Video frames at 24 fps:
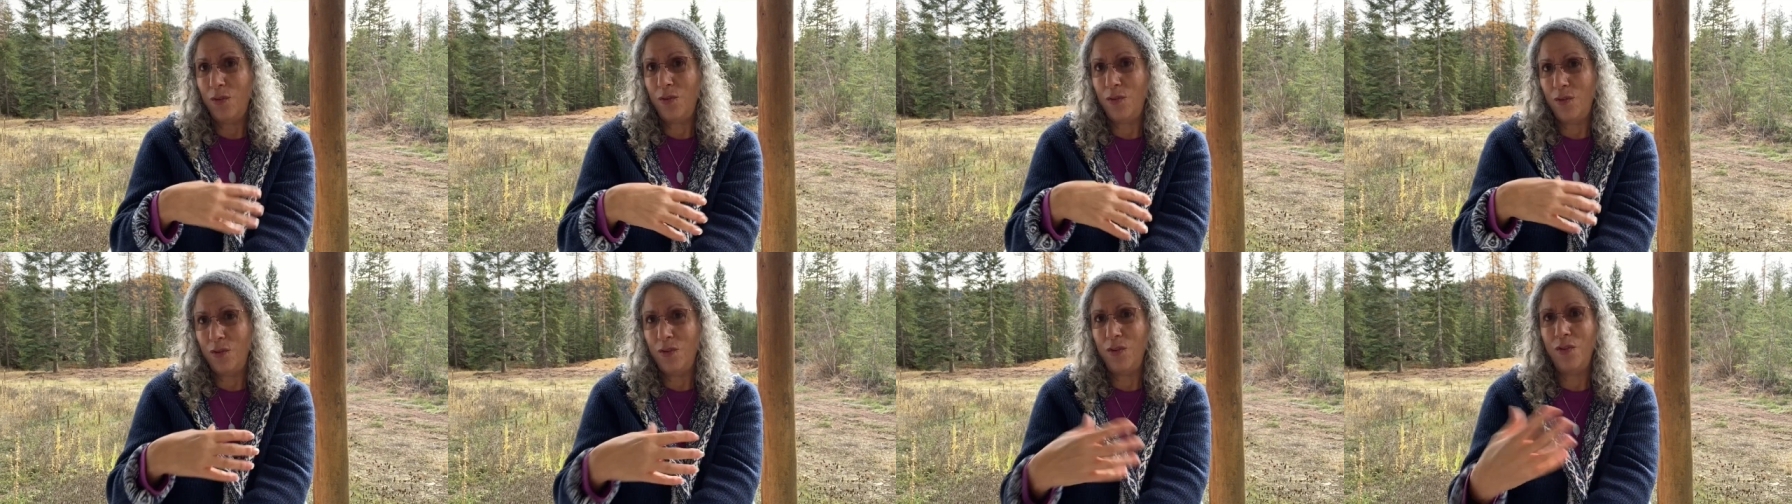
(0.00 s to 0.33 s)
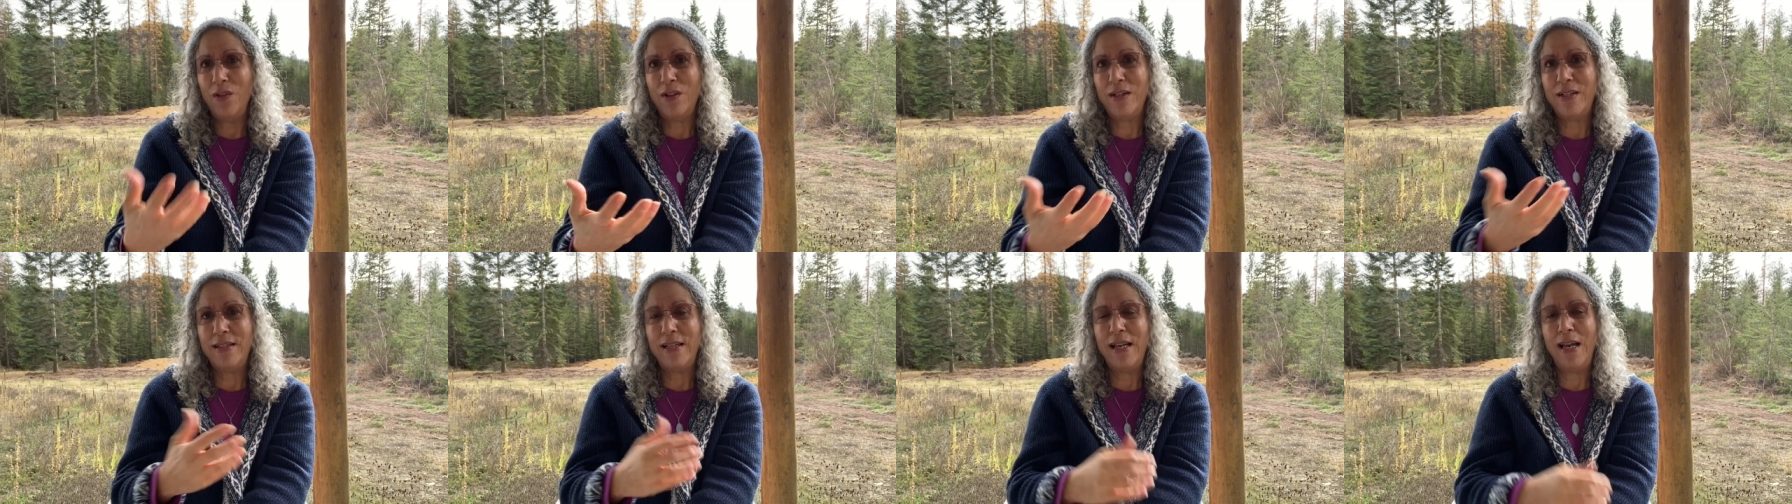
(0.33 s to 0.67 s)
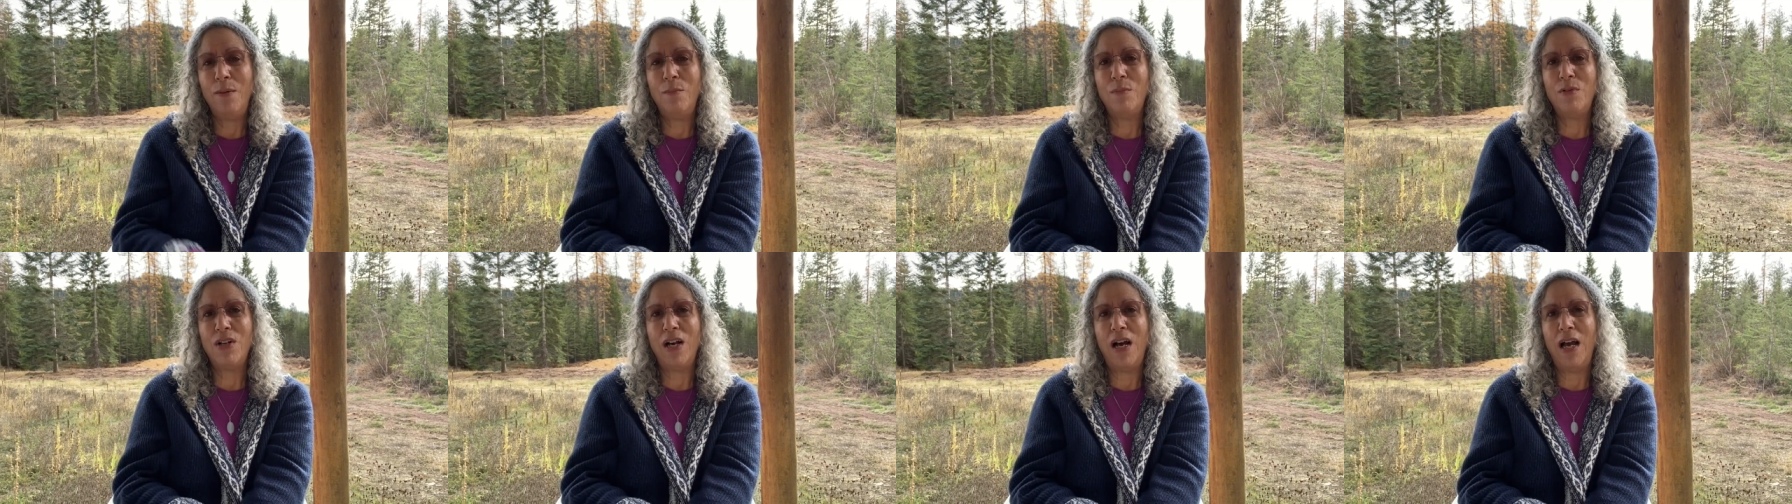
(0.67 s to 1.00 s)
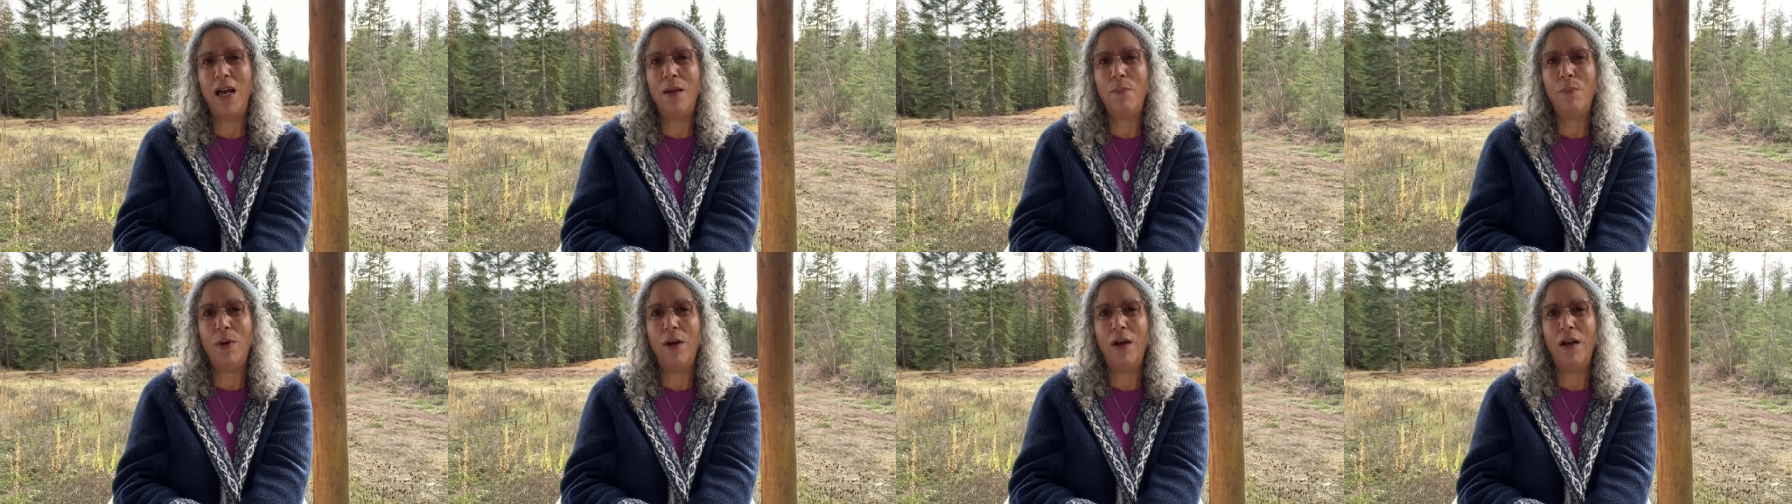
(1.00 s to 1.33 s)
do the same
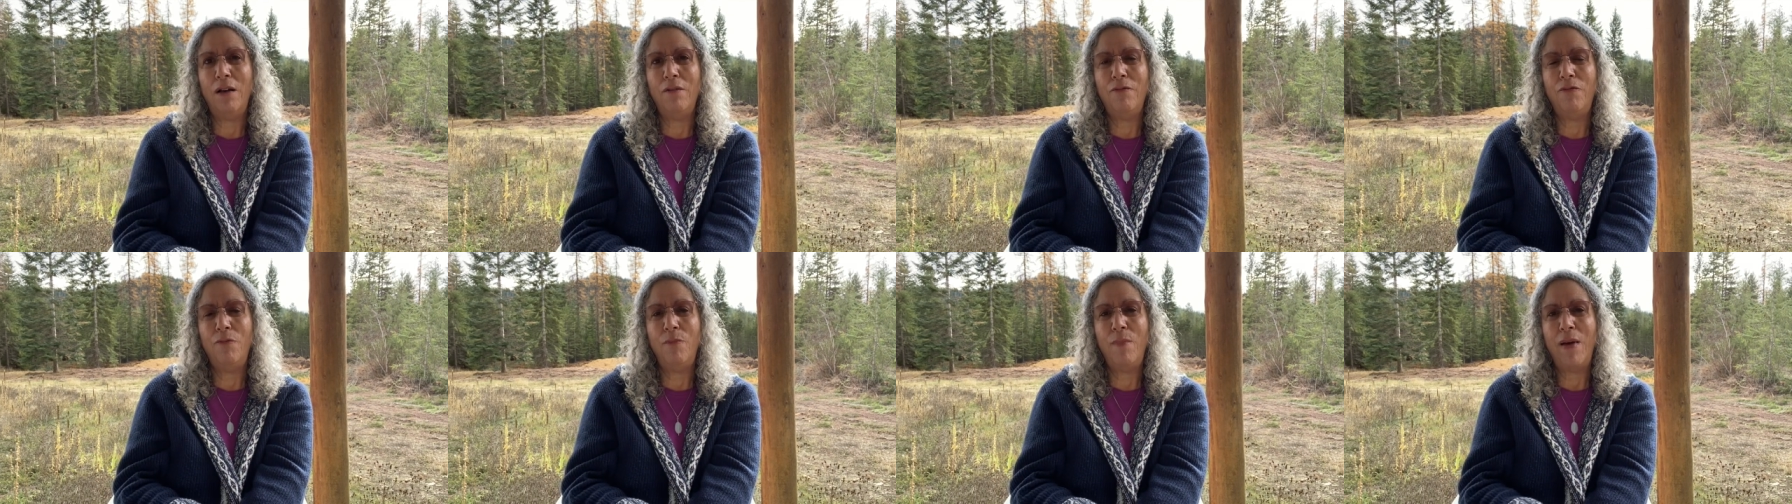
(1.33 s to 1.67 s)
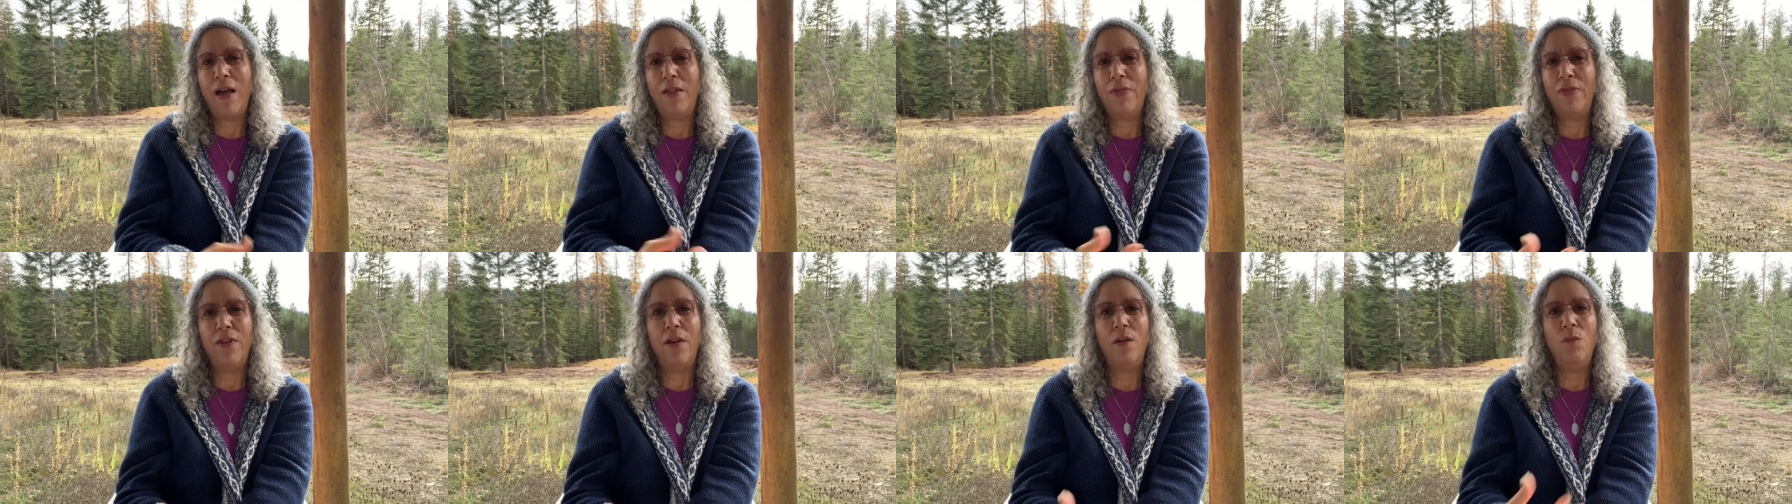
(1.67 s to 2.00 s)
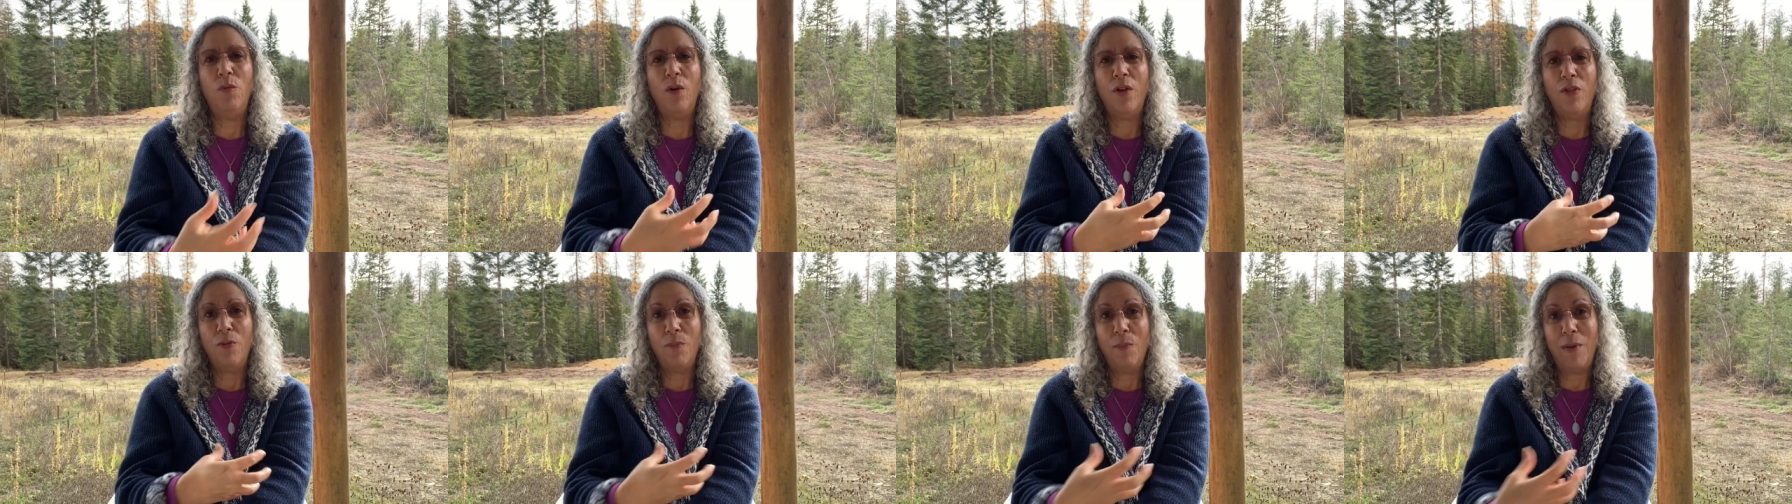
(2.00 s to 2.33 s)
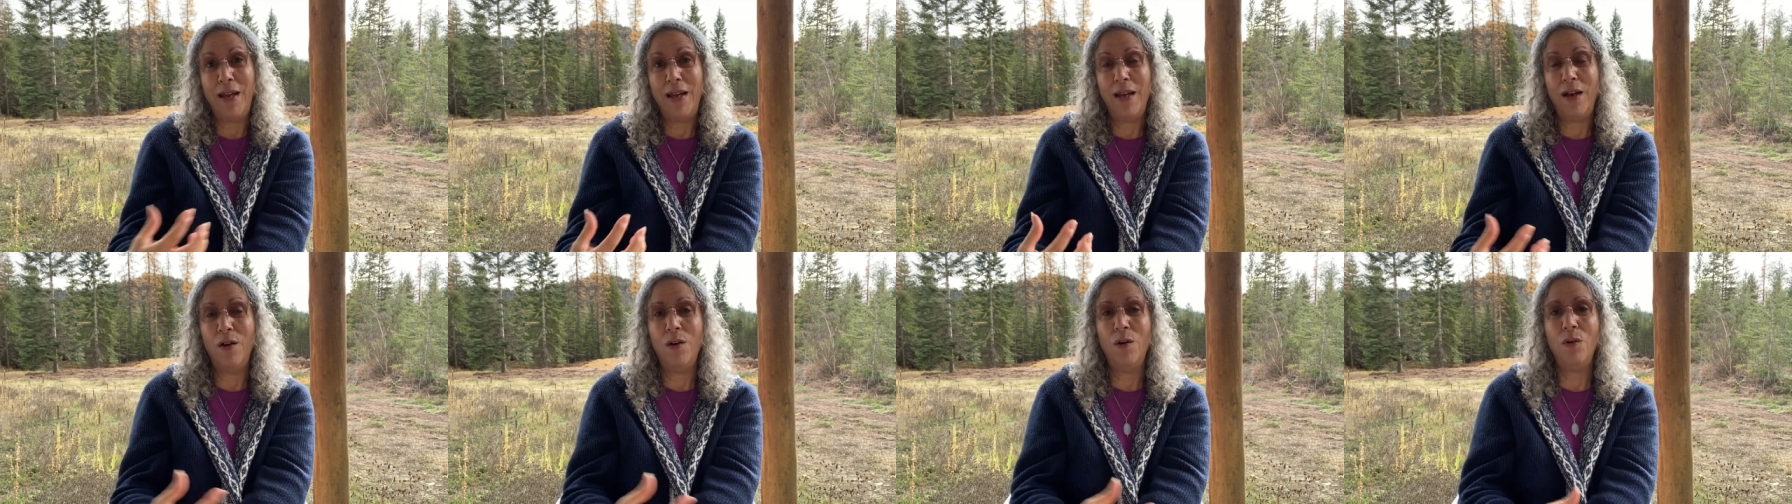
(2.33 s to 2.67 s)
type of method with
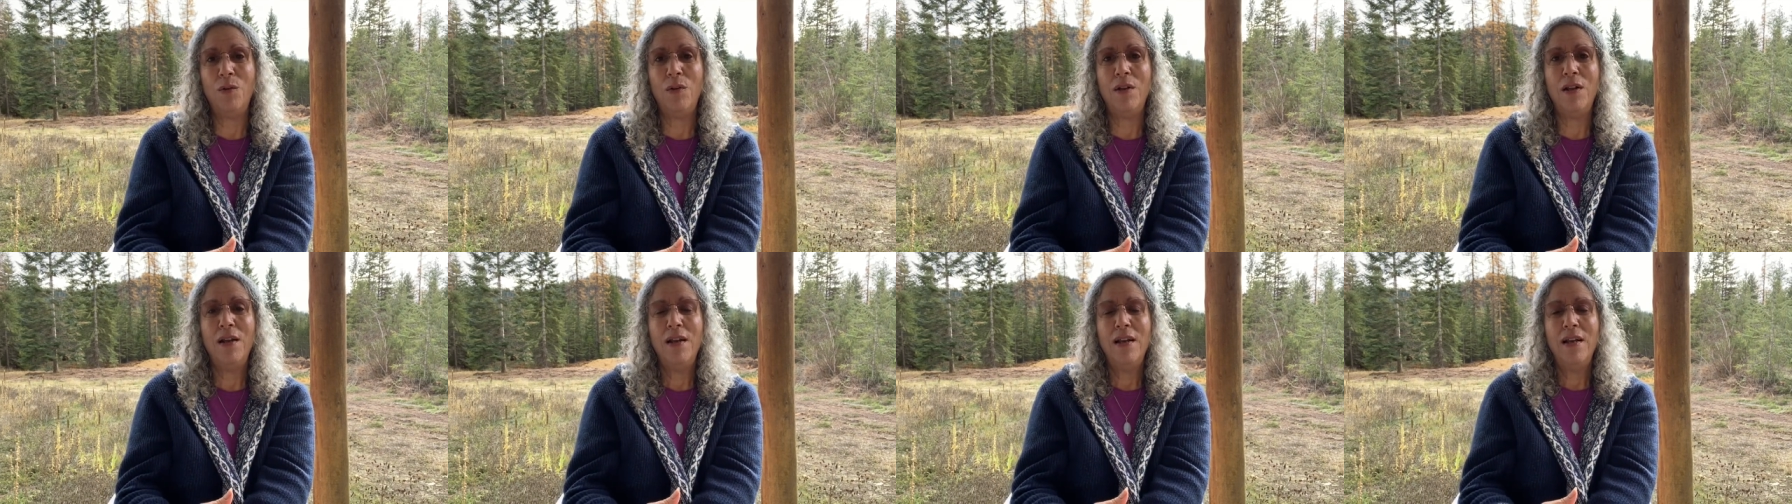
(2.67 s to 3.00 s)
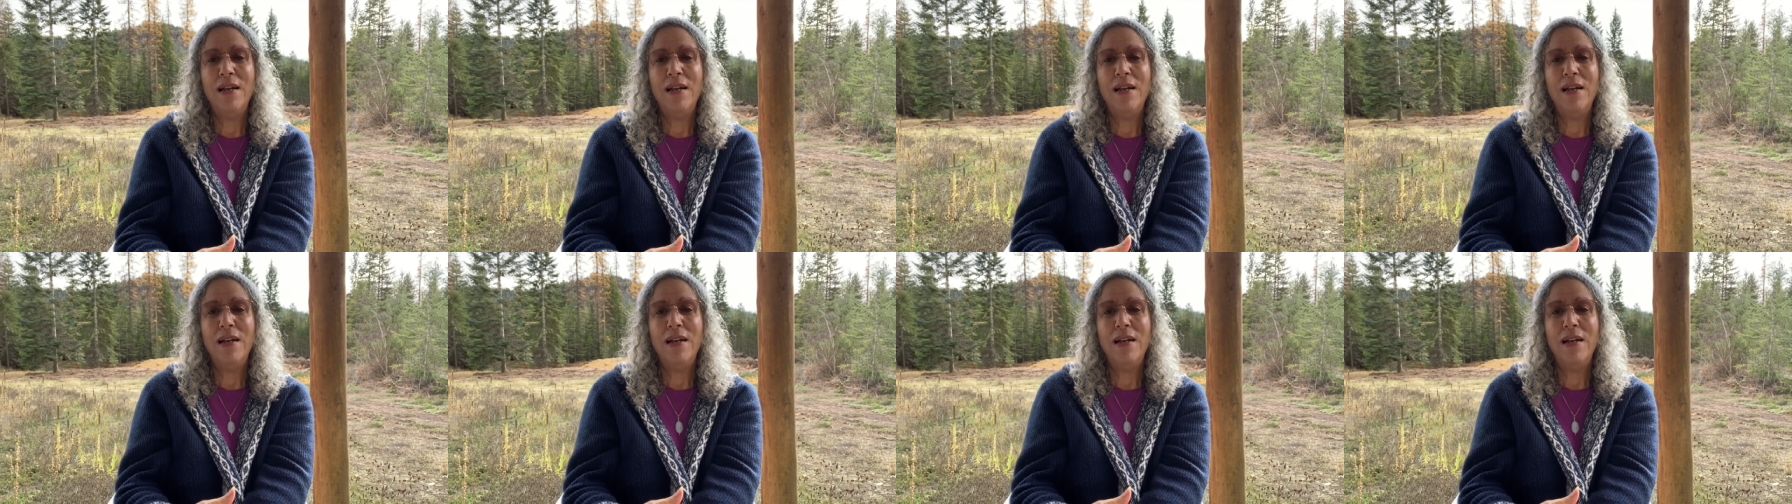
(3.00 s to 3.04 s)
my own